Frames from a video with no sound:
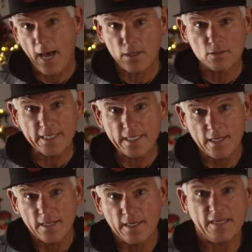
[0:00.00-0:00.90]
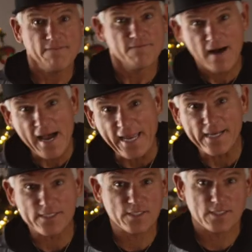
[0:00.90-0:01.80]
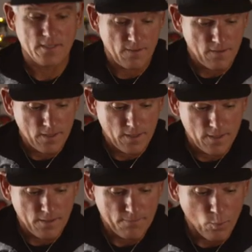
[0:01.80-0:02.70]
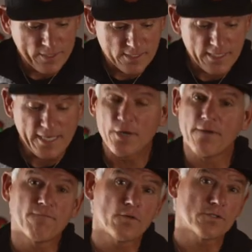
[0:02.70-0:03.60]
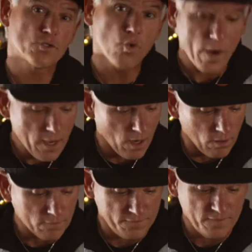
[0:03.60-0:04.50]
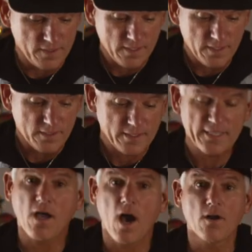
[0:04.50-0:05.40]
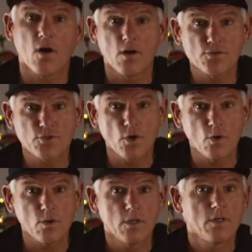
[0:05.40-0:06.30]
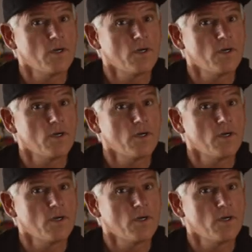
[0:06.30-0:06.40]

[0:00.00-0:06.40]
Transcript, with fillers: not only invites, but we see here in verse twelve that God also